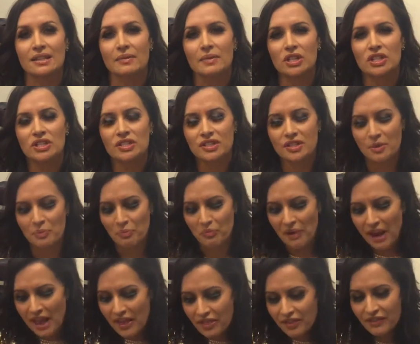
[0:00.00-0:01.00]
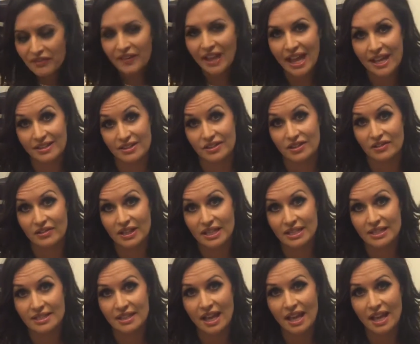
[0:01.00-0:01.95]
I mean, just the breadth of categories,